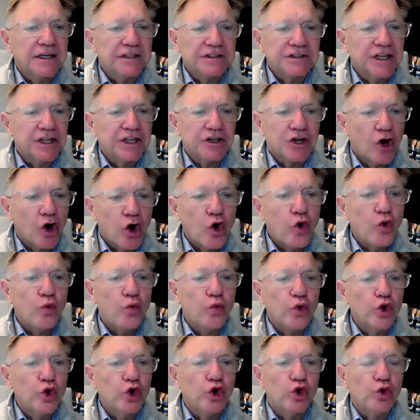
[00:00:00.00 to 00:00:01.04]
said the whole
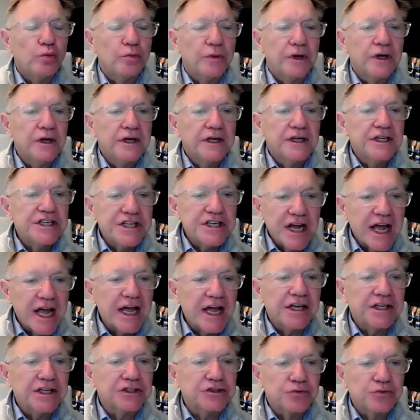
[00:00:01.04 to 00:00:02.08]
room
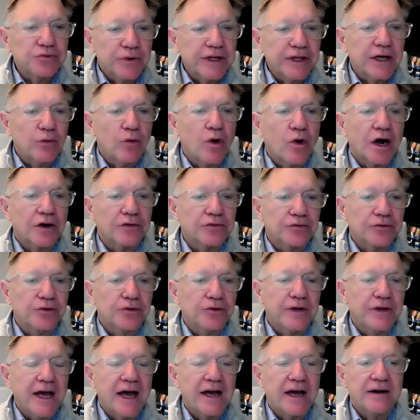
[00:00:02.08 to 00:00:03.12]
changed when they walked
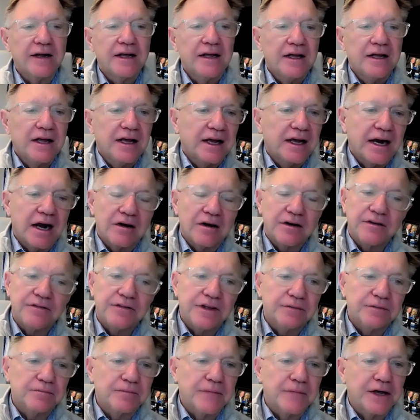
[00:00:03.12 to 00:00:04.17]
through that. And I'll give
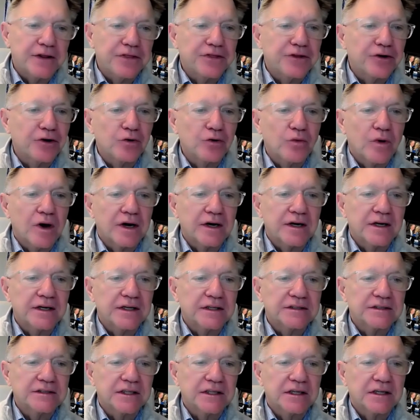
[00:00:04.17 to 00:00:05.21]
you my third one, and
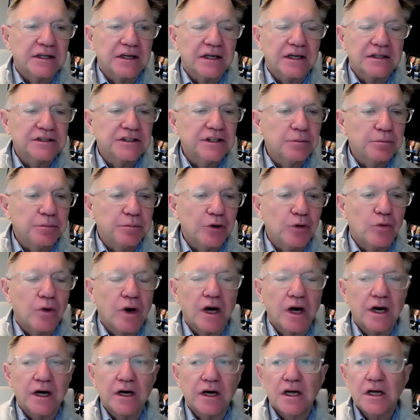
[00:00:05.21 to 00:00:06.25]
it's a simple
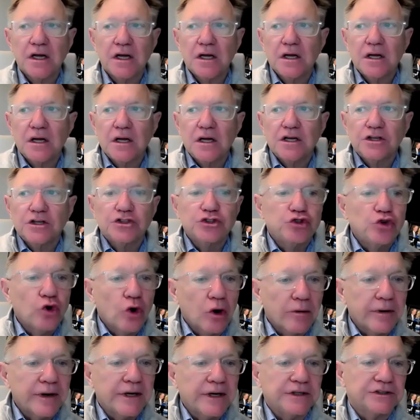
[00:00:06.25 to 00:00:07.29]
one.
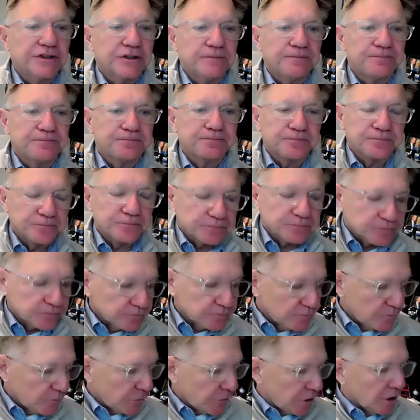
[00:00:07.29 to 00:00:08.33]
Stories.
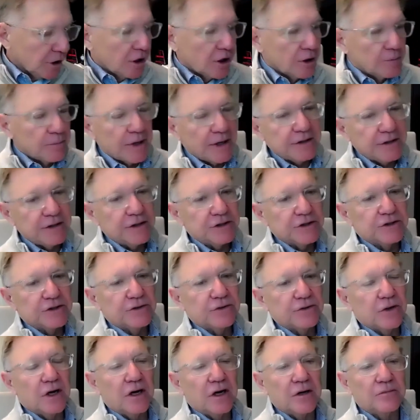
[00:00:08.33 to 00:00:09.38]
I just
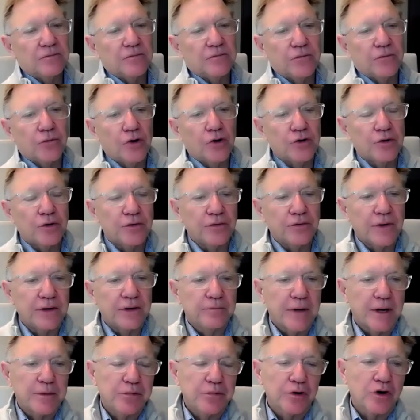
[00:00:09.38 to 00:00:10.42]
wrote on
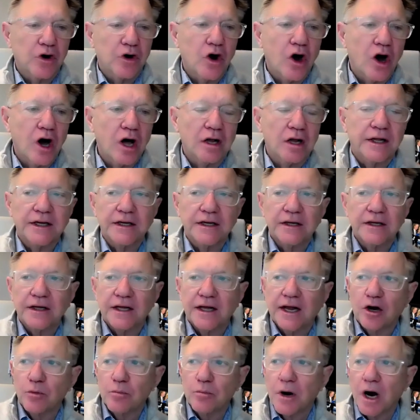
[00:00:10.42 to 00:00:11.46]
my book, Calling.
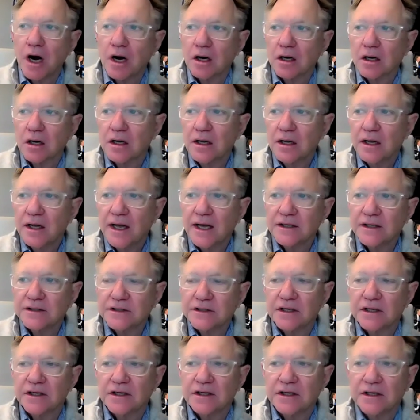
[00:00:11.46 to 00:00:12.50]
Earmark has
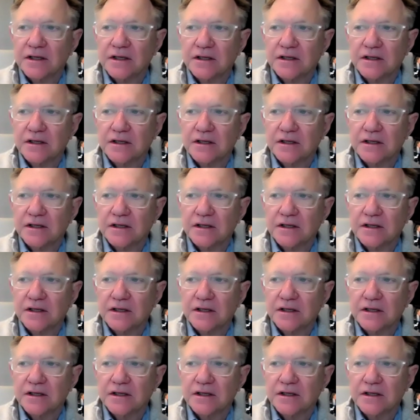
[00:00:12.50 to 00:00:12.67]
a